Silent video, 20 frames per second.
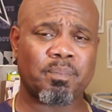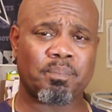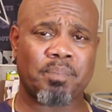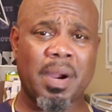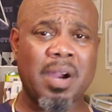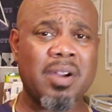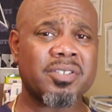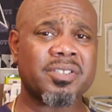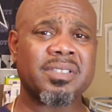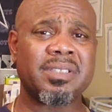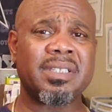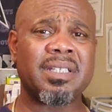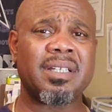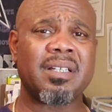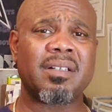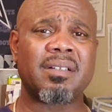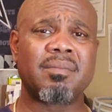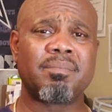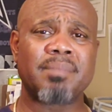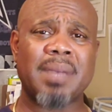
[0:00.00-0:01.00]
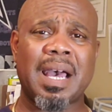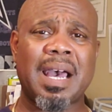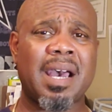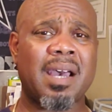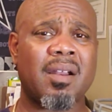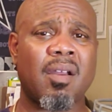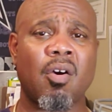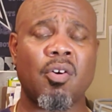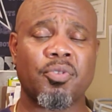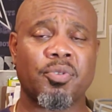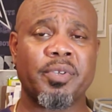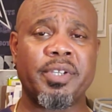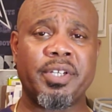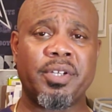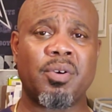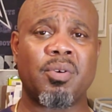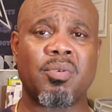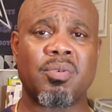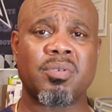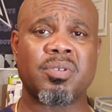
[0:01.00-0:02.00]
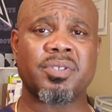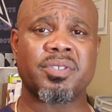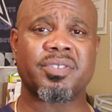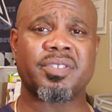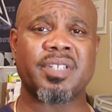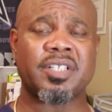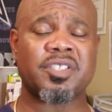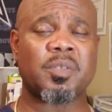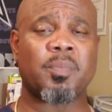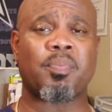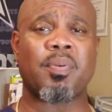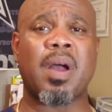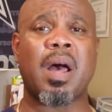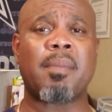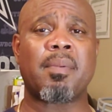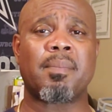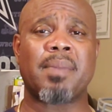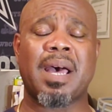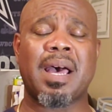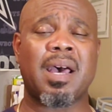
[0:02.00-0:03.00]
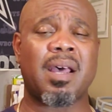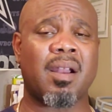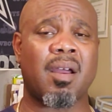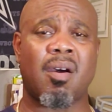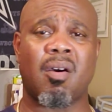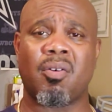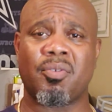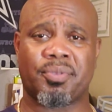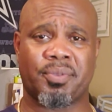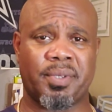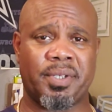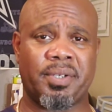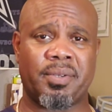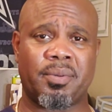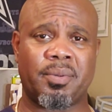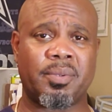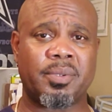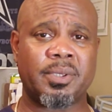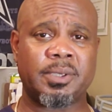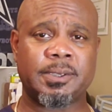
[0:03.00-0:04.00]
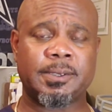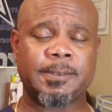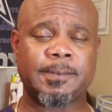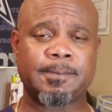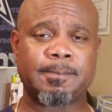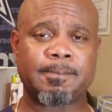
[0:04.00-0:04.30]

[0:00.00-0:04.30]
personally, behind all 3 doors, there's a problem behind all 3 doors.